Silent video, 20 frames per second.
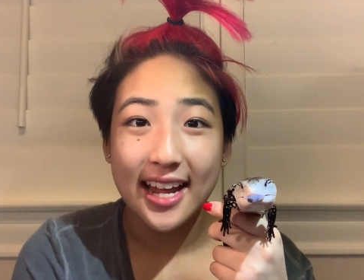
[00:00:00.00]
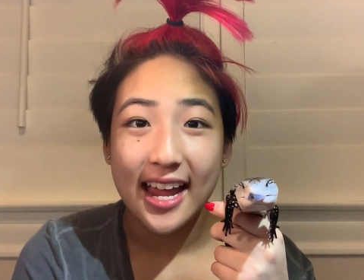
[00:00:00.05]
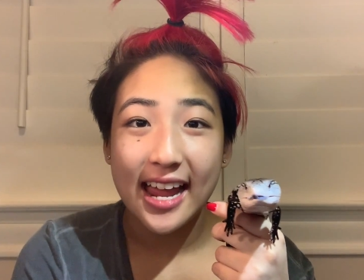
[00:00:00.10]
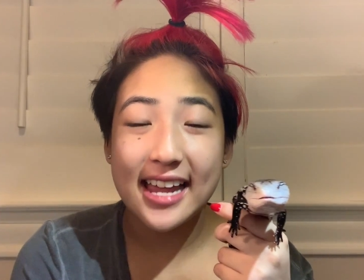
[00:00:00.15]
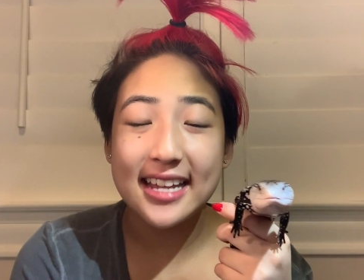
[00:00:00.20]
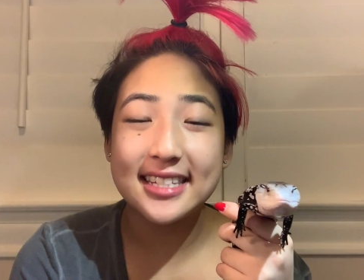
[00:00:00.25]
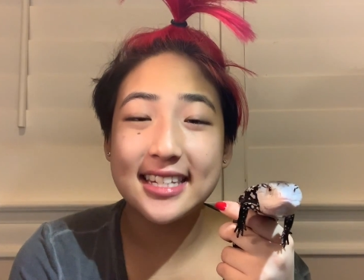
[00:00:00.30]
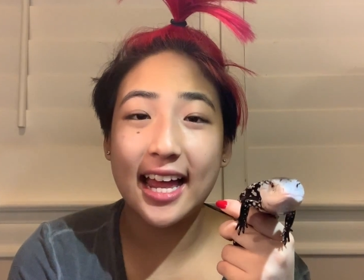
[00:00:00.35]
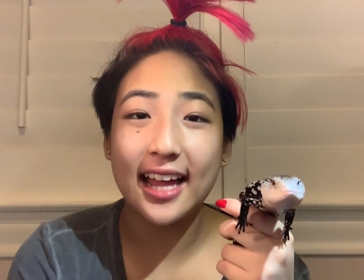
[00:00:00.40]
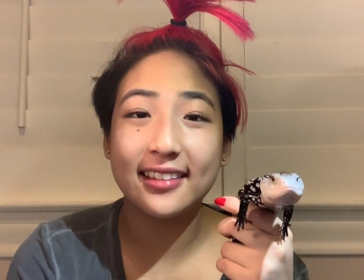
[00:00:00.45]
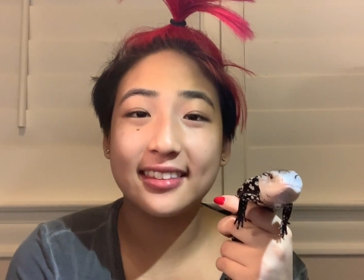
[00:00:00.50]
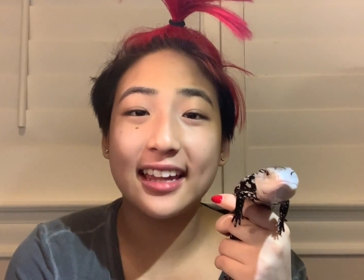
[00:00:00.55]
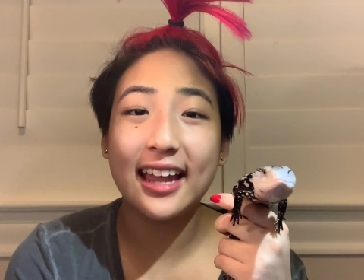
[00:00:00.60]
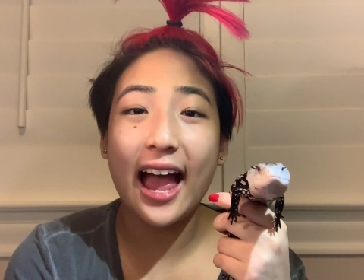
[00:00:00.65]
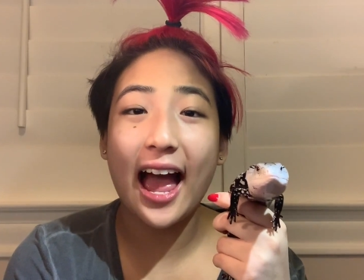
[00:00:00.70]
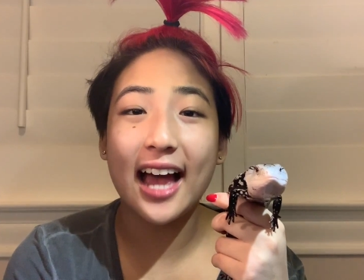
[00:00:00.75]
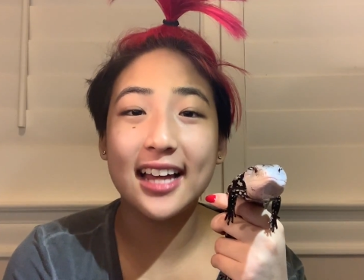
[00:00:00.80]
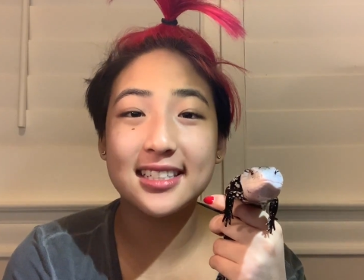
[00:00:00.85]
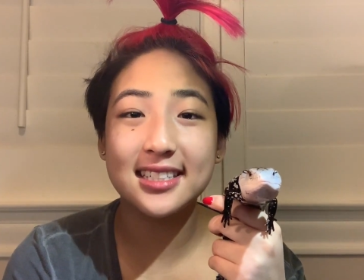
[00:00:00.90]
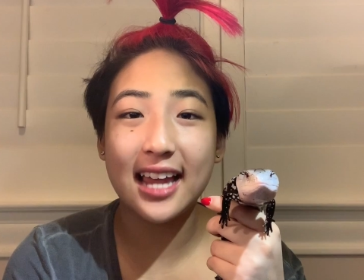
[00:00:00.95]
is that there
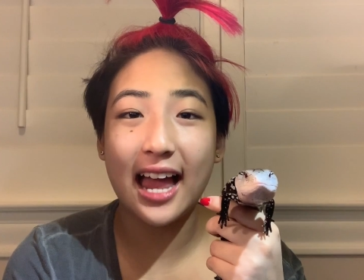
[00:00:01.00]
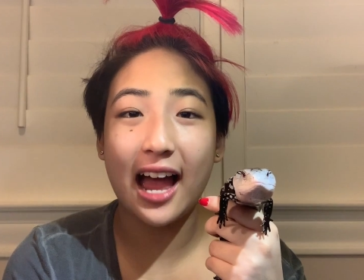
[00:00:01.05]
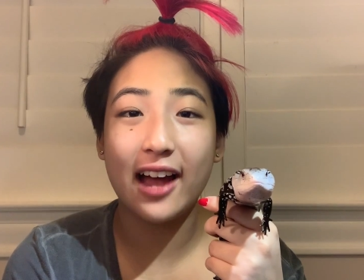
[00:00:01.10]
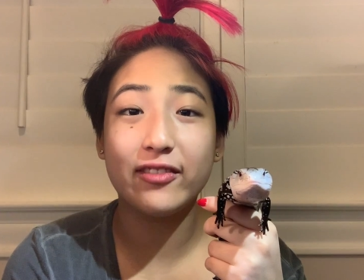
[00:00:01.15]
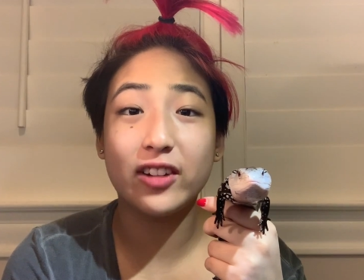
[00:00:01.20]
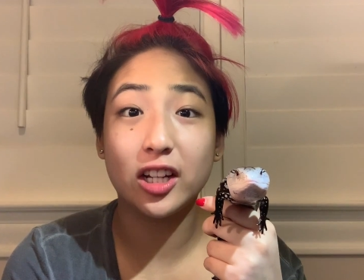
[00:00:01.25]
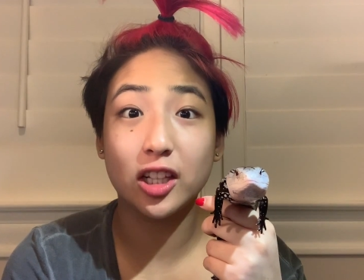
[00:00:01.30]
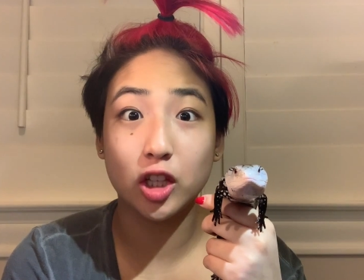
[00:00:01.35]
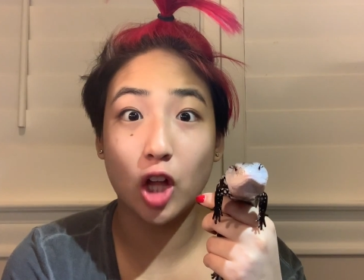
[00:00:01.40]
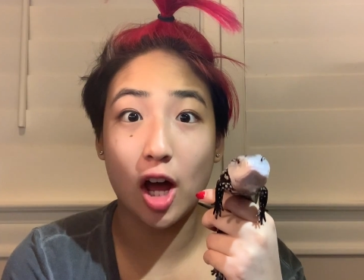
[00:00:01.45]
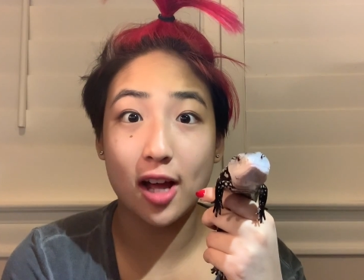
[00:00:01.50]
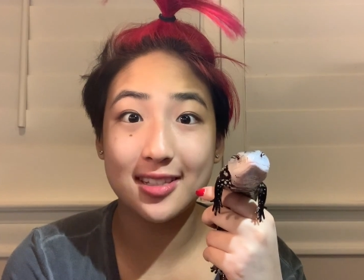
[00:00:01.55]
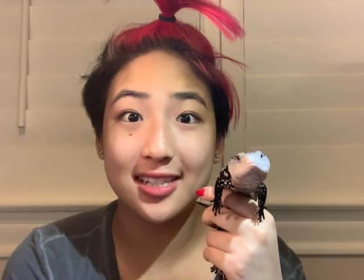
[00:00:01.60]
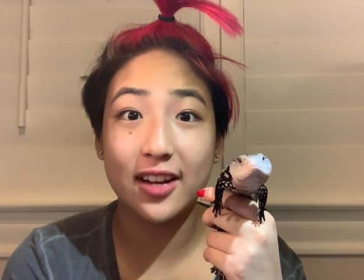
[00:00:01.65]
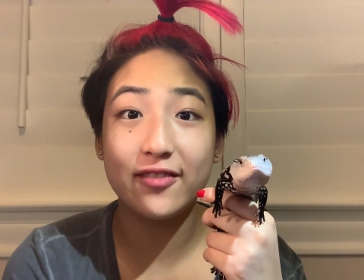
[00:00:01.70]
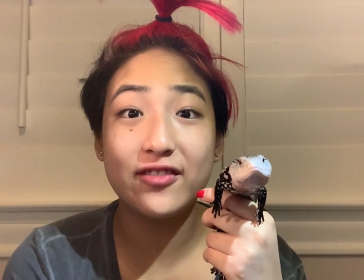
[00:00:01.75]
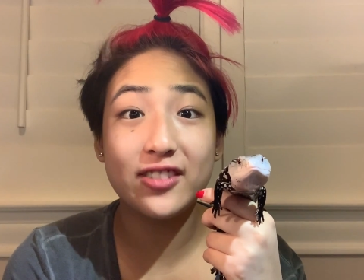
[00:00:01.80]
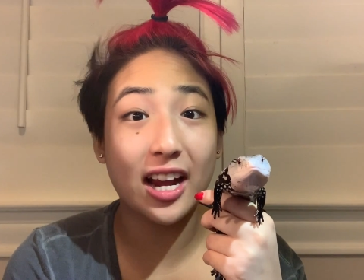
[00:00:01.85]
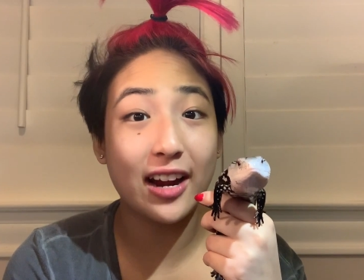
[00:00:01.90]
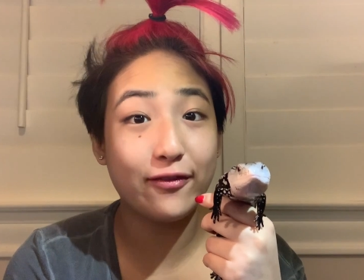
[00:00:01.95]
has to have a lot
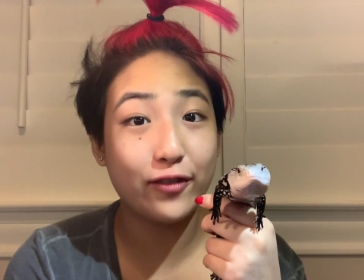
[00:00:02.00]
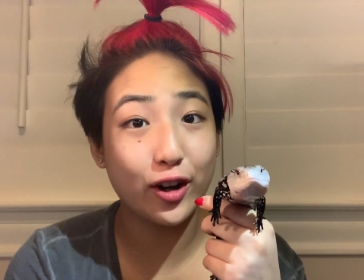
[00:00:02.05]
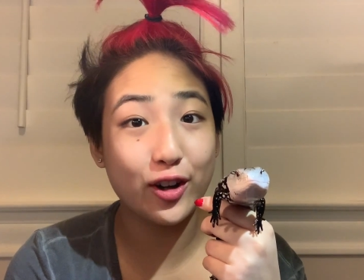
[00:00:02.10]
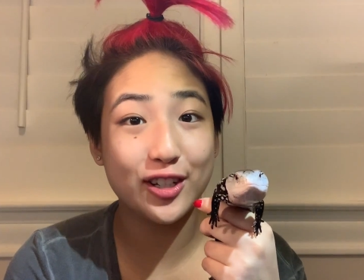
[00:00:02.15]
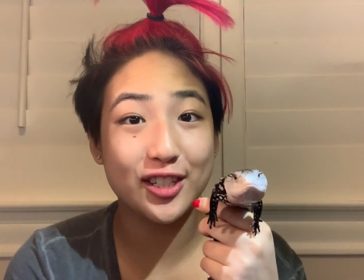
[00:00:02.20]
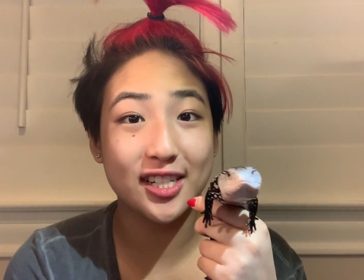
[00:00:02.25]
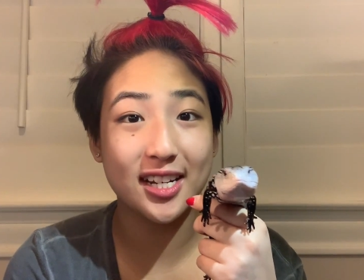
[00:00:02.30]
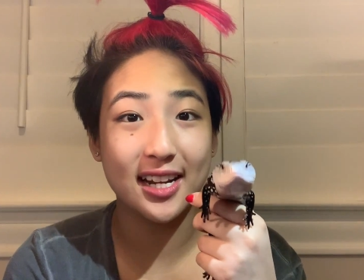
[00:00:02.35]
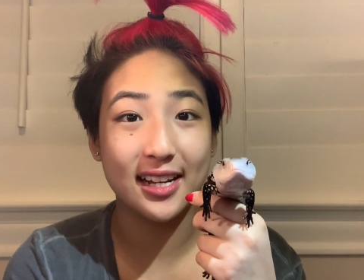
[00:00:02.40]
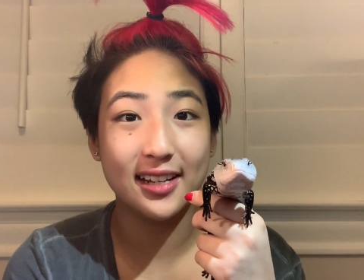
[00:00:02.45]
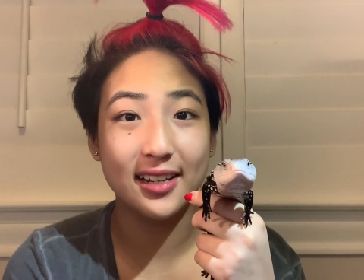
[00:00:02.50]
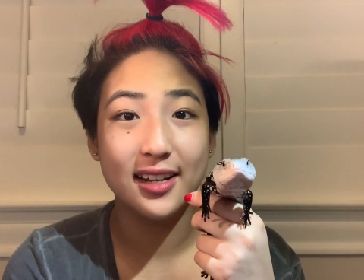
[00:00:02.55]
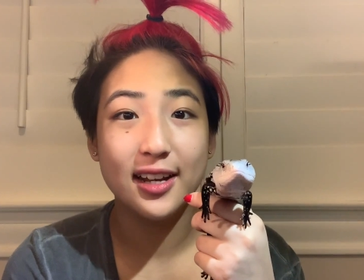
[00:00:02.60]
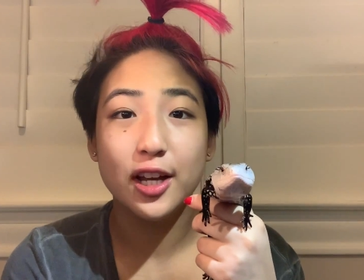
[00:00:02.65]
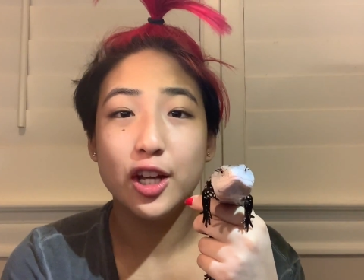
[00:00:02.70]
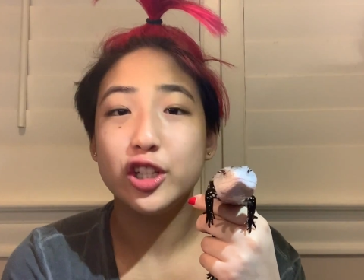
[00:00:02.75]
of diversity.